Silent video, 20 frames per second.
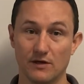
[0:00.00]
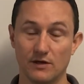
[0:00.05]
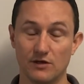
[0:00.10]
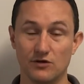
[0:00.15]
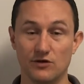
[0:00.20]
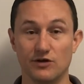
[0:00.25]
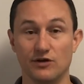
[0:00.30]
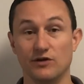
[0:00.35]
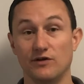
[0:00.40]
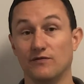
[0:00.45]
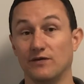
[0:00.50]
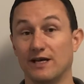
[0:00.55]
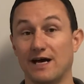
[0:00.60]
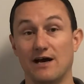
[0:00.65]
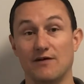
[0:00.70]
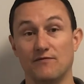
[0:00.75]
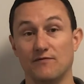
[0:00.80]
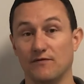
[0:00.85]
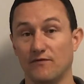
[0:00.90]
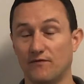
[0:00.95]
You can even
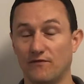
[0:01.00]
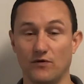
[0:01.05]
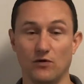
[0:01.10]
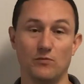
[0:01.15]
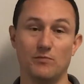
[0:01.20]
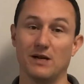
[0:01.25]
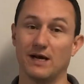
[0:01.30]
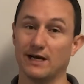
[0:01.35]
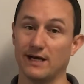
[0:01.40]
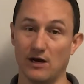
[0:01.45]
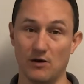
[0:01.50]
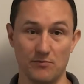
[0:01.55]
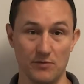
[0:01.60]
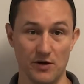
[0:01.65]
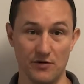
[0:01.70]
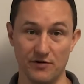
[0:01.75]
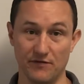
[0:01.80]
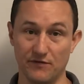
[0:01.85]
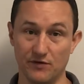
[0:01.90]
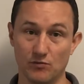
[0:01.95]
have full blackout
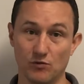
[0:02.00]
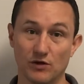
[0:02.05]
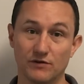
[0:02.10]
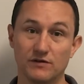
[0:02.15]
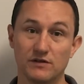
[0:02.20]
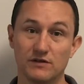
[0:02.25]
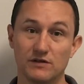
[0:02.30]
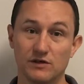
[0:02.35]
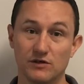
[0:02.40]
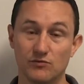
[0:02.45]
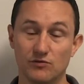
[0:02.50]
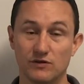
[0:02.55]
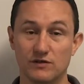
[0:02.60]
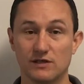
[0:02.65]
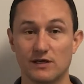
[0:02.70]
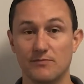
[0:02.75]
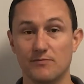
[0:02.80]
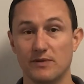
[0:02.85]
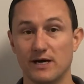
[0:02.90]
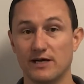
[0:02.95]
mode if you wanted to with
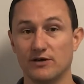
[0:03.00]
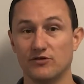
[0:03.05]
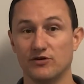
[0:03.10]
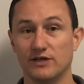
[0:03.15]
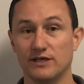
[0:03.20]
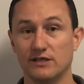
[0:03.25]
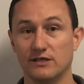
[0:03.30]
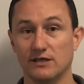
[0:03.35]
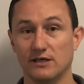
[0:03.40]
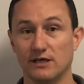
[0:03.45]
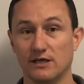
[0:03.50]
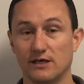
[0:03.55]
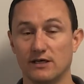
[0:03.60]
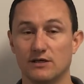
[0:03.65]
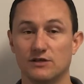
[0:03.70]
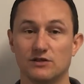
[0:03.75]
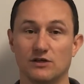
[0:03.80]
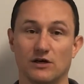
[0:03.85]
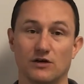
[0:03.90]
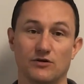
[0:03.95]
some batteries.
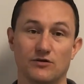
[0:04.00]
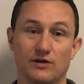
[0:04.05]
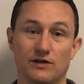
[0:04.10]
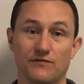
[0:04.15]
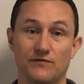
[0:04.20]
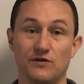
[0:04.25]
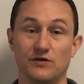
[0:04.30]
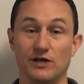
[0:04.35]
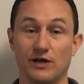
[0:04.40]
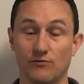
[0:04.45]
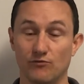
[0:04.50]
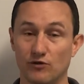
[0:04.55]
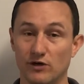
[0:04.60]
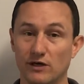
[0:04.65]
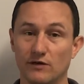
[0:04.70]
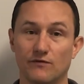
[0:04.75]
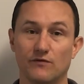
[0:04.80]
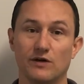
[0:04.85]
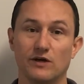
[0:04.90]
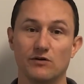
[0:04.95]
So if you get really
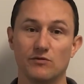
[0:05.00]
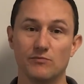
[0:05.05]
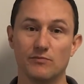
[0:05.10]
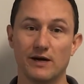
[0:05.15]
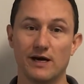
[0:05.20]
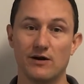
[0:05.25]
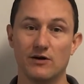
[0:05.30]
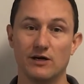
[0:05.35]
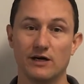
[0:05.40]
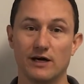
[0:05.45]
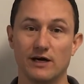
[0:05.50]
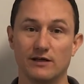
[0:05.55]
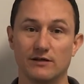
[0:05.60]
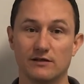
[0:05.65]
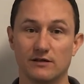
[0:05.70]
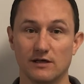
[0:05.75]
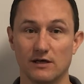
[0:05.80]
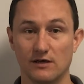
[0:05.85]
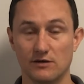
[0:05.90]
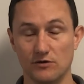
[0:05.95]
frequent power
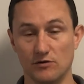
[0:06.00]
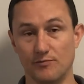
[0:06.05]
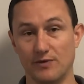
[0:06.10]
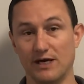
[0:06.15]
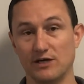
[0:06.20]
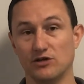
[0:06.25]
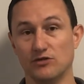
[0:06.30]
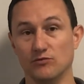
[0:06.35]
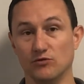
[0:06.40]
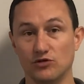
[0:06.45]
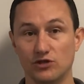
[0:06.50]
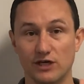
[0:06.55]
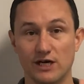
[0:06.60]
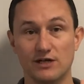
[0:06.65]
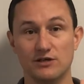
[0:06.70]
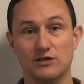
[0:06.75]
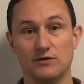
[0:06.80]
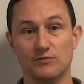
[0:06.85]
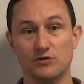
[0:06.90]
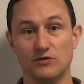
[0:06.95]
cuts, your battery will
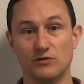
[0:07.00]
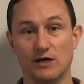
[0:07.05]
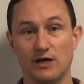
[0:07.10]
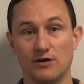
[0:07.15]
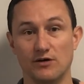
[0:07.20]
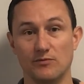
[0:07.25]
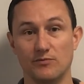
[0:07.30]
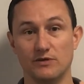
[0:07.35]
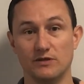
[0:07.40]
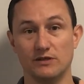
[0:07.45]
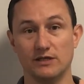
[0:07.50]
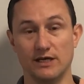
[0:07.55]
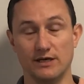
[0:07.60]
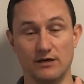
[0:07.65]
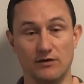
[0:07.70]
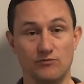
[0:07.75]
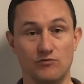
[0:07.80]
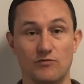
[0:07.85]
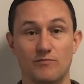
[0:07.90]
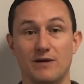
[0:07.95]
charge up to 100%
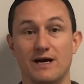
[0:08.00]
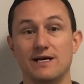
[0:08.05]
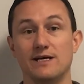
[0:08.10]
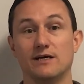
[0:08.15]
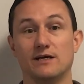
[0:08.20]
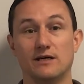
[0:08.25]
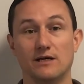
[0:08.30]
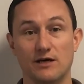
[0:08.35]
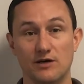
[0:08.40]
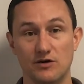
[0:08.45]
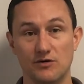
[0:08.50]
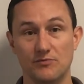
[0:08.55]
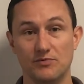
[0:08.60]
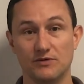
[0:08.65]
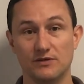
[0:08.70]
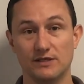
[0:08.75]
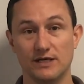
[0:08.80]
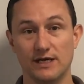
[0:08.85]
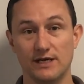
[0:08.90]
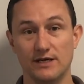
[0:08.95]
and remain at
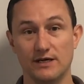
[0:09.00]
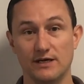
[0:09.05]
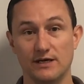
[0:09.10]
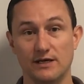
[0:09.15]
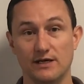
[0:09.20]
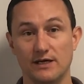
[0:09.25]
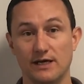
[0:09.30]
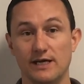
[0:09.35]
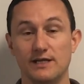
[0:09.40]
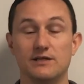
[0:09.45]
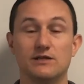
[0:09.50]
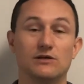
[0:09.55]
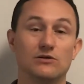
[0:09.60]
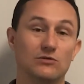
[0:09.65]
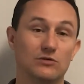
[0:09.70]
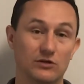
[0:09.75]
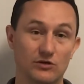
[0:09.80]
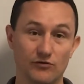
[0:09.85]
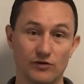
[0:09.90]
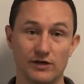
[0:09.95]
100% until
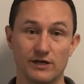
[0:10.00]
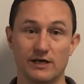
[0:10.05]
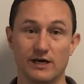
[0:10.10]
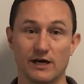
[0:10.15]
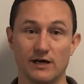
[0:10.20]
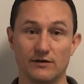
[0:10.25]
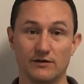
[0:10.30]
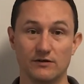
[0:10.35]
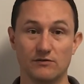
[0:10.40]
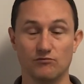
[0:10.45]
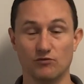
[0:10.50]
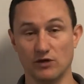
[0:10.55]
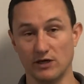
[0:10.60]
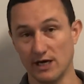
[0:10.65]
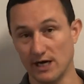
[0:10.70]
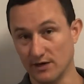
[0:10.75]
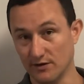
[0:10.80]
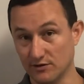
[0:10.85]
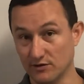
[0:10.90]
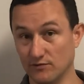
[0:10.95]
the grid cuts,
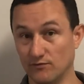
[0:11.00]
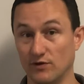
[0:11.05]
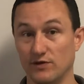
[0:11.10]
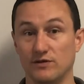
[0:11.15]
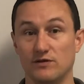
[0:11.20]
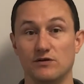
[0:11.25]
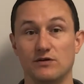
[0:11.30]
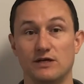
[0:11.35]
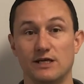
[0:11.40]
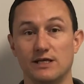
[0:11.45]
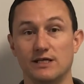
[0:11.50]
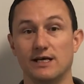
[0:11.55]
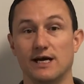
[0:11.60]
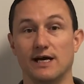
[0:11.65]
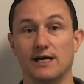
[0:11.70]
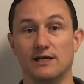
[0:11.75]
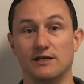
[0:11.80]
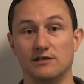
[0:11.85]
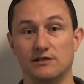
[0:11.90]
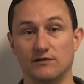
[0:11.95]
regardless of whether you need that
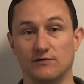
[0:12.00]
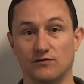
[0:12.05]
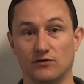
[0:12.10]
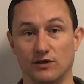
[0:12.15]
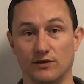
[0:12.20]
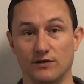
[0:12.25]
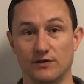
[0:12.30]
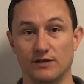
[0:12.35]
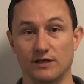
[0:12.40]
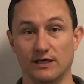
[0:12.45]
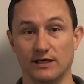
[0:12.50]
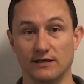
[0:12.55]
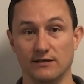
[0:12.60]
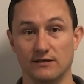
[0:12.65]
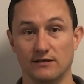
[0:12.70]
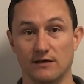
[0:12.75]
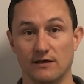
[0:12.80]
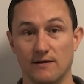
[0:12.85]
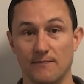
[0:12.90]
energy for other things.